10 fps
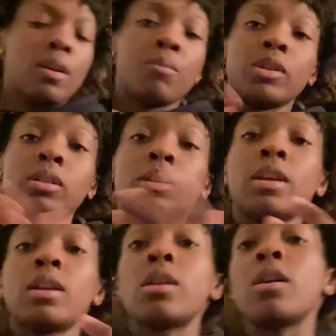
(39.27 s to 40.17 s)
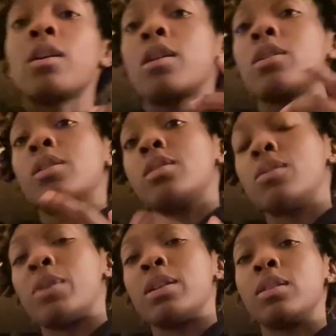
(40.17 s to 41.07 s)
But today, y'all can already see
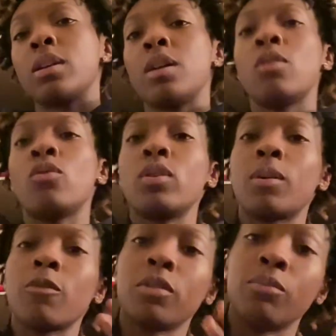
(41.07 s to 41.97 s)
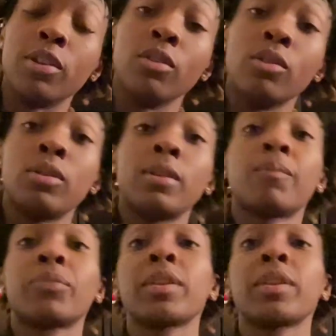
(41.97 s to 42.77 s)
by the title what I'm finna be doing.